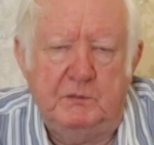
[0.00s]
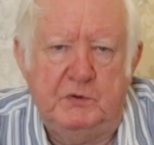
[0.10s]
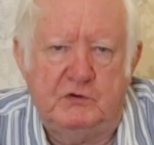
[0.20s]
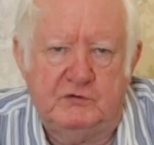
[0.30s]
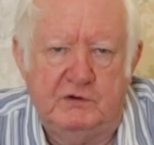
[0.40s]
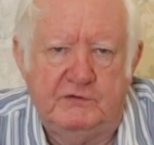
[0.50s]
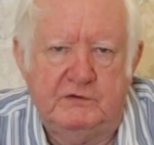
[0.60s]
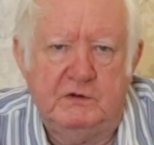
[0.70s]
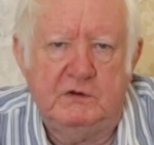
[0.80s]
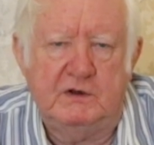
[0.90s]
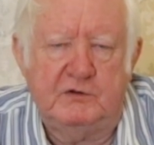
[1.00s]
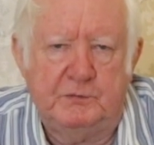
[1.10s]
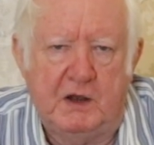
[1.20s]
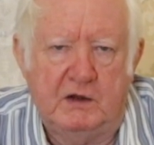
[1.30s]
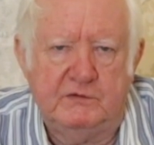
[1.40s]
But trust that it's
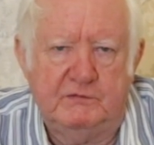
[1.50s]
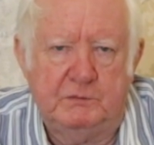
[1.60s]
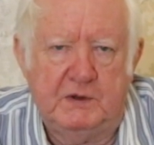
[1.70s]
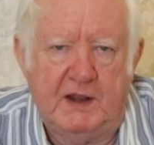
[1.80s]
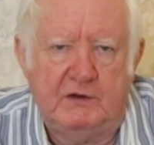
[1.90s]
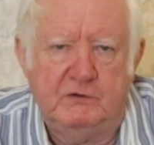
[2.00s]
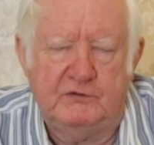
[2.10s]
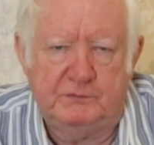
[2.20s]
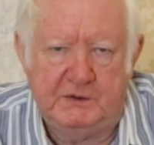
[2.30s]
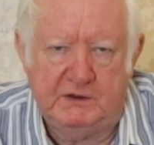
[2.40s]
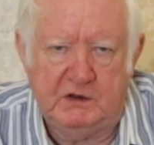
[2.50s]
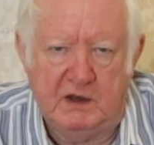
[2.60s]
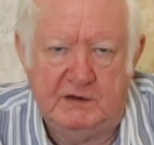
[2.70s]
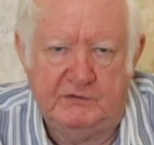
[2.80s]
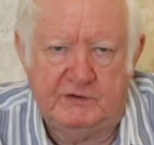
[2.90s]
part of the plan. Your spirit
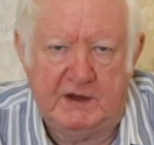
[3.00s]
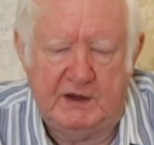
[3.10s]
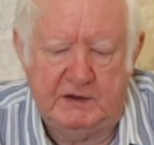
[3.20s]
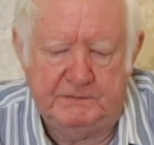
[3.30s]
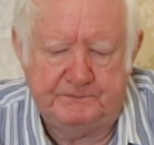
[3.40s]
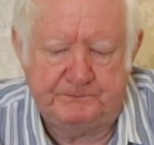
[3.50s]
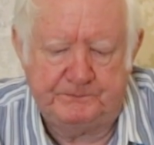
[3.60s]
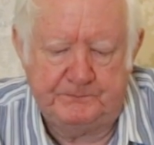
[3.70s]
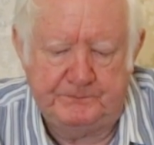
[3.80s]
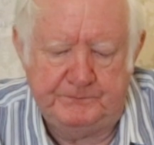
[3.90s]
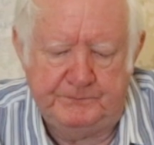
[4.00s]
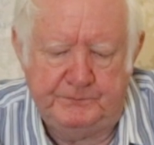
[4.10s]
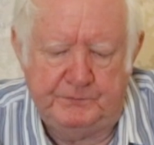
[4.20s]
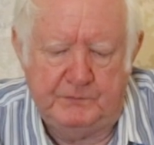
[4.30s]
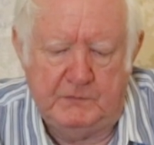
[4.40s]
guide is there.
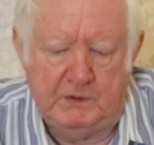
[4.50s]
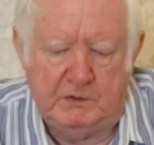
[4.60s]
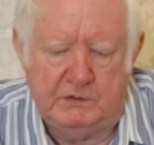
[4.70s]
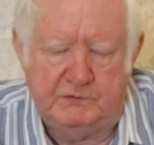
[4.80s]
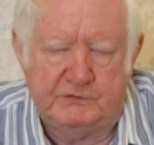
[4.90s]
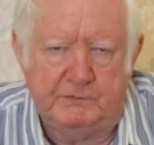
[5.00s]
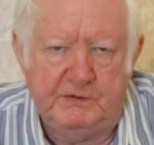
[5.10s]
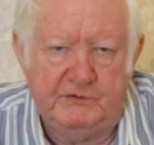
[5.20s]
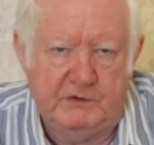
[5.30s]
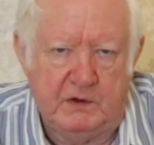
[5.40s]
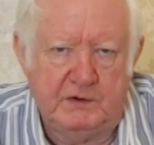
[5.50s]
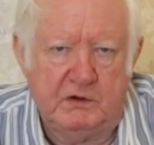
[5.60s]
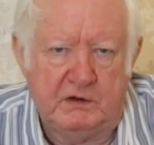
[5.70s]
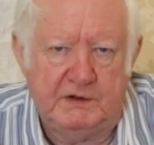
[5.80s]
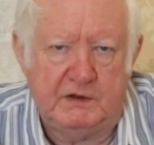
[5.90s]
Something's going
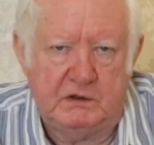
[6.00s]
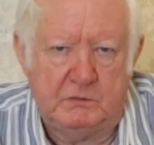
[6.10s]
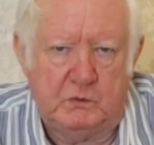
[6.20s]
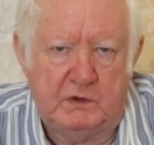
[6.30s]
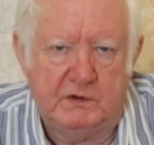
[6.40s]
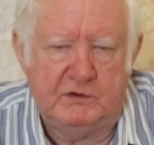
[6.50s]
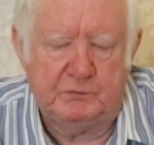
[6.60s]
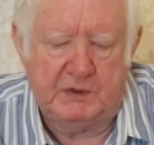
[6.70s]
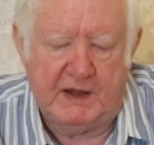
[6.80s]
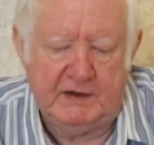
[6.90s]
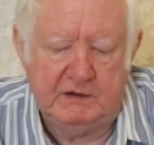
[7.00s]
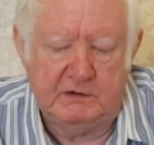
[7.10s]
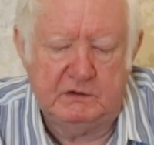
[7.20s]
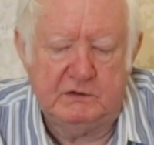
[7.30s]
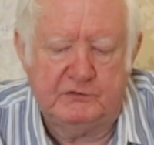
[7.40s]
on here, number one. It's planning.
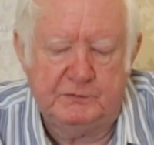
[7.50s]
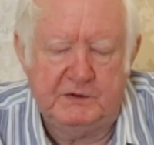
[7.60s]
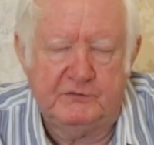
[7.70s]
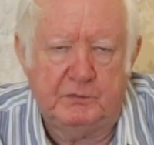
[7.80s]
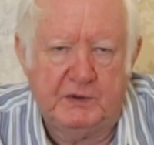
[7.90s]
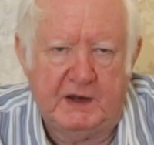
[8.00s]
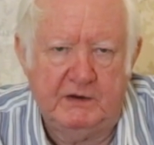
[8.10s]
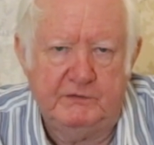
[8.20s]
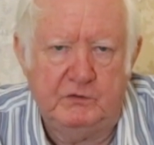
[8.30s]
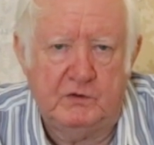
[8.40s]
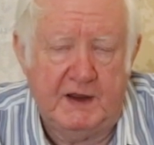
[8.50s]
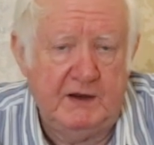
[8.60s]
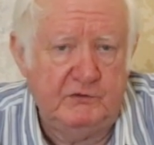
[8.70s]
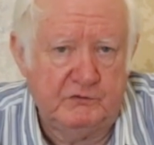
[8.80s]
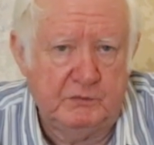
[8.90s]
The spirits are planning. Your
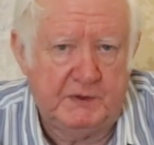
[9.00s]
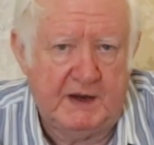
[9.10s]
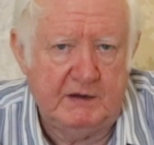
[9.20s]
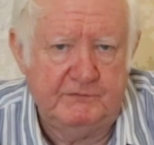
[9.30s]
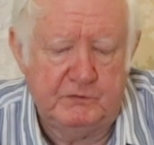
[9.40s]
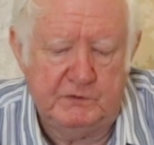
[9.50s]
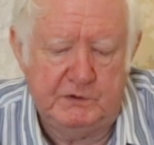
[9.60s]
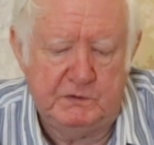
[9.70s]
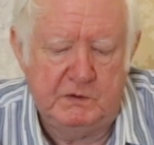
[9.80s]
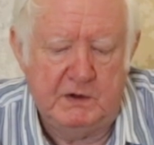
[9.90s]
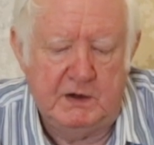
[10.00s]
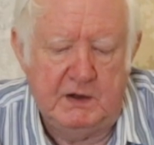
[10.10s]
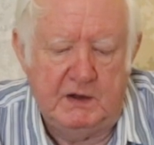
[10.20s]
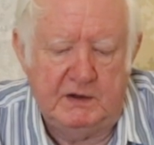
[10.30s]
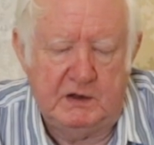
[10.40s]
angels are planning for you.
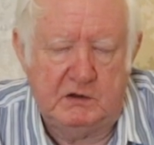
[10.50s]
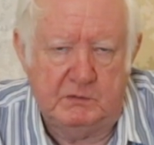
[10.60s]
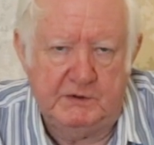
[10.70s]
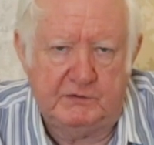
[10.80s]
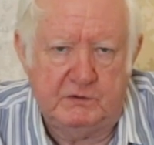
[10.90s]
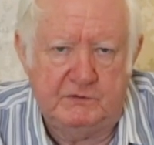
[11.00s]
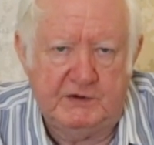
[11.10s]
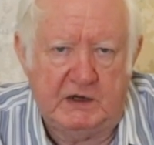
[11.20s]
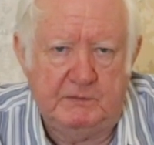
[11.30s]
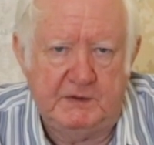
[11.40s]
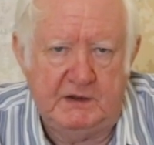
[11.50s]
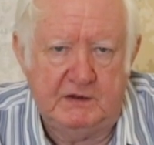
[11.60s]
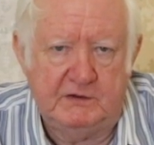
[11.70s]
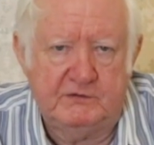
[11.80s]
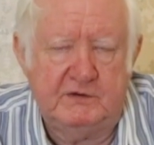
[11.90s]
They're coming through telling me
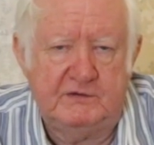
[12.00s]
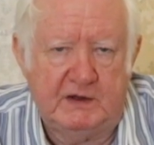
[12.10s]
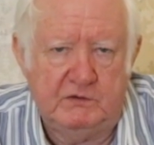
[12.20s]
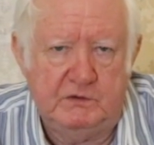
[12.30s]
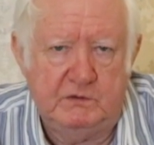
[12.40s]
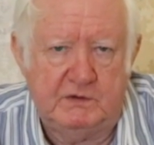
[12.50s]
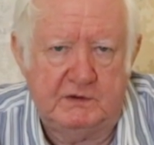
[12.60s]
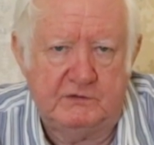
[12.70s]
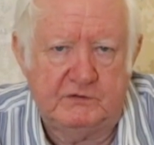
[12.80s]
this to tell you this.